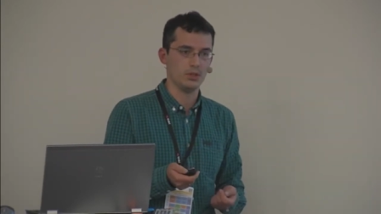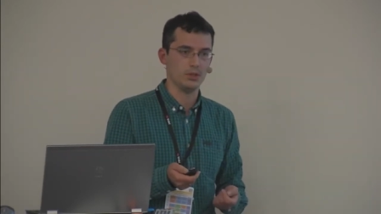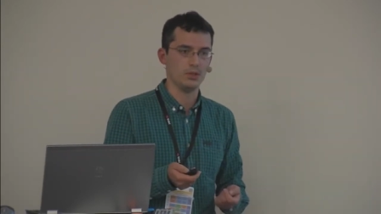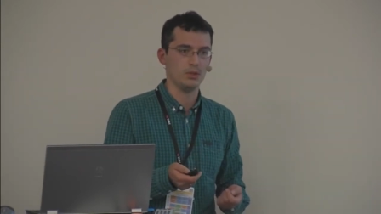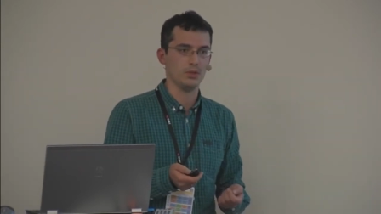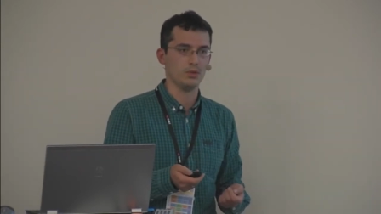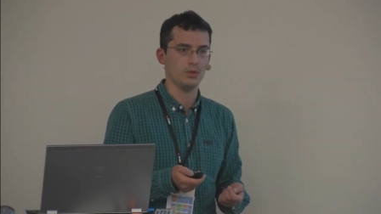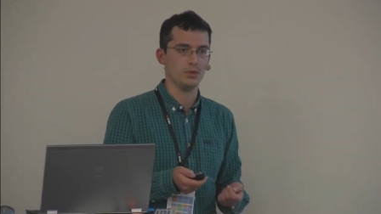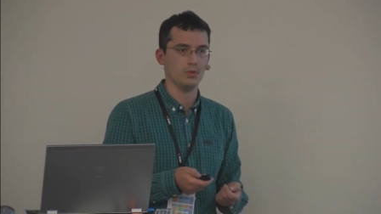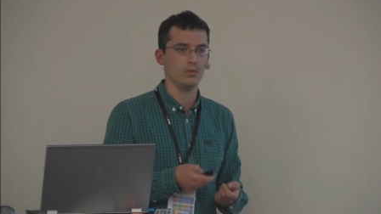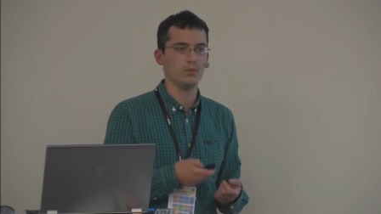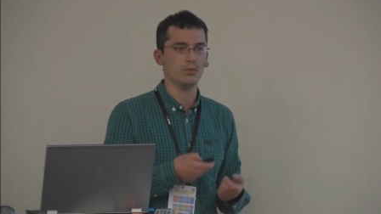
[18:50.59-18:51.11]
to
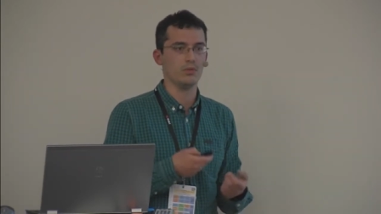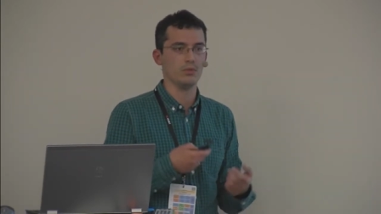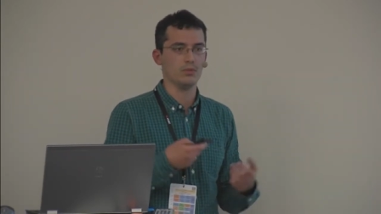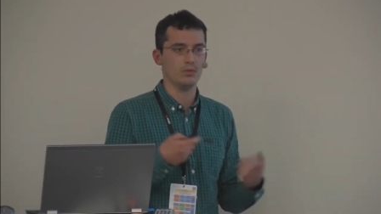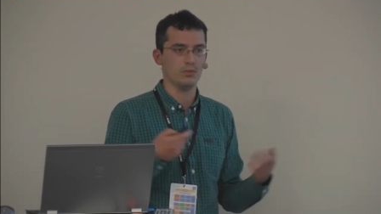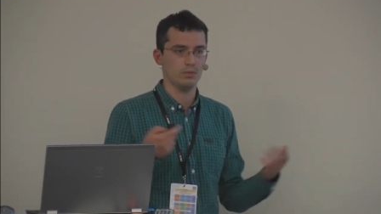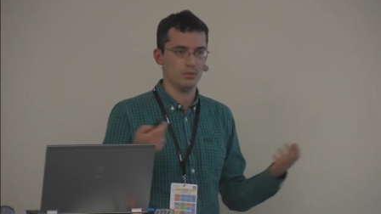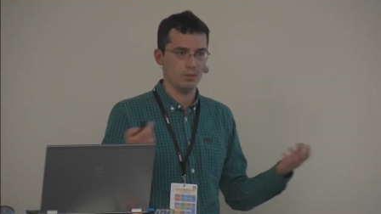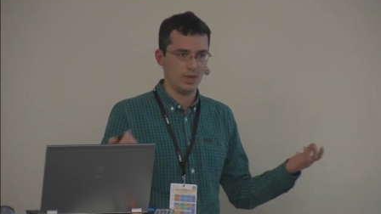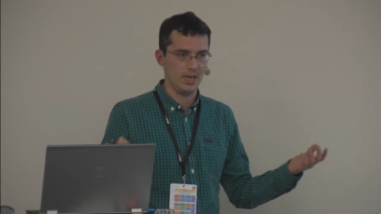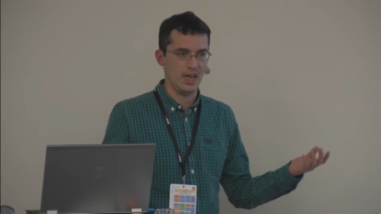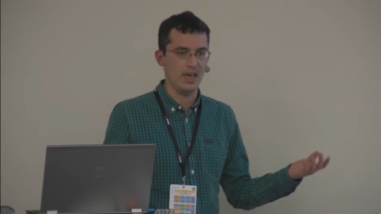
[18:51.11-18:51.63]

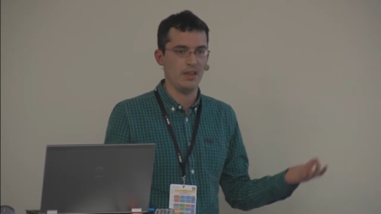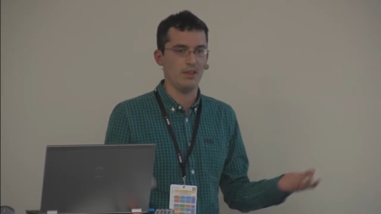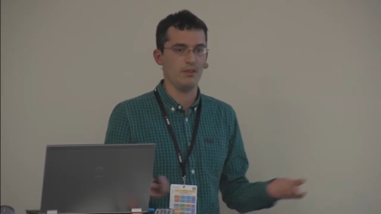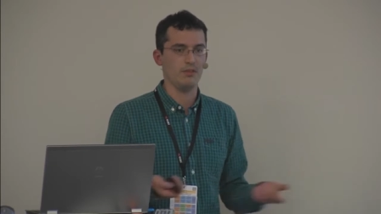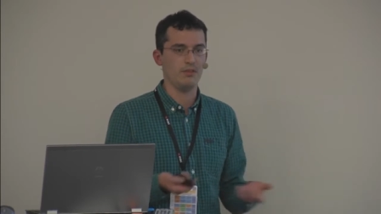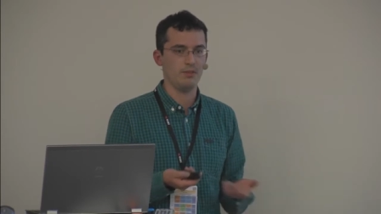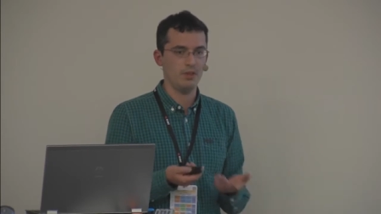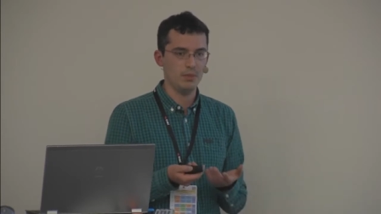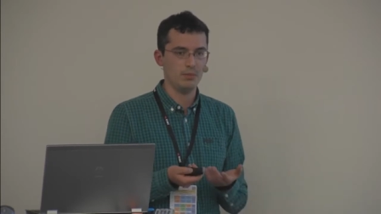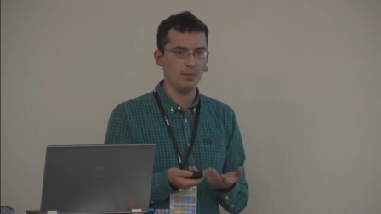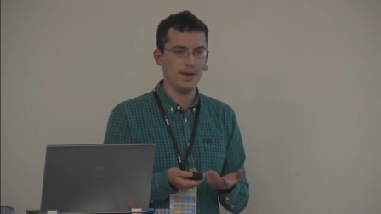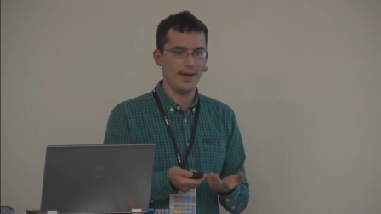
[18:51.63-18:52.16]
gather
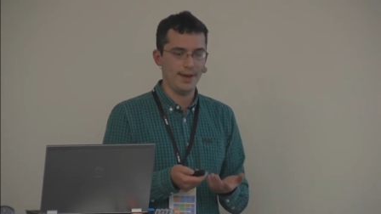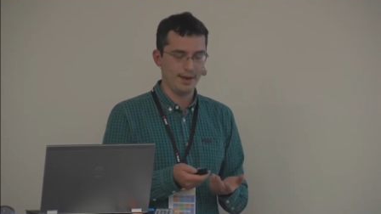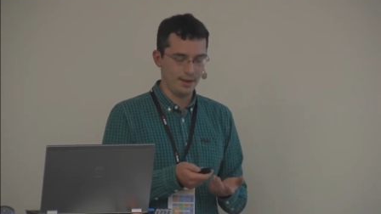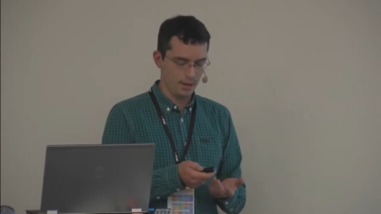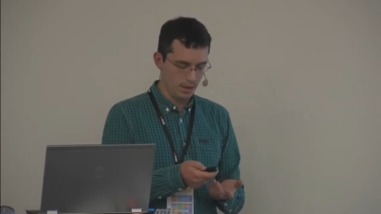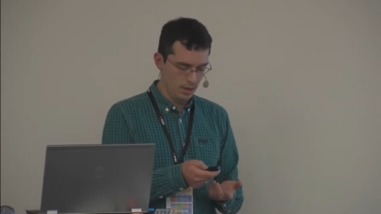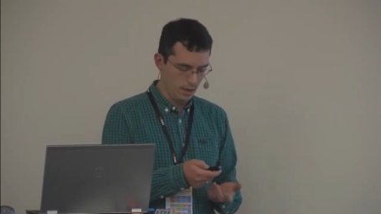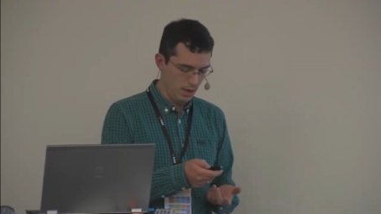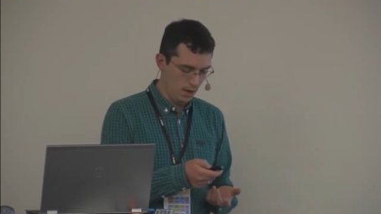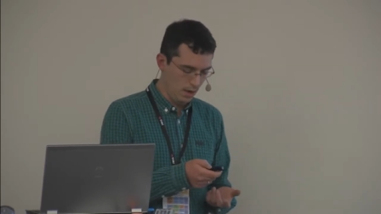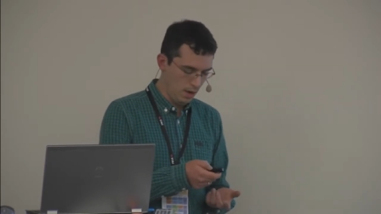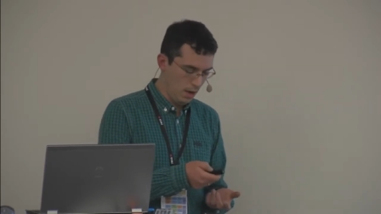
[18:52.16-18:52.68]
feedback,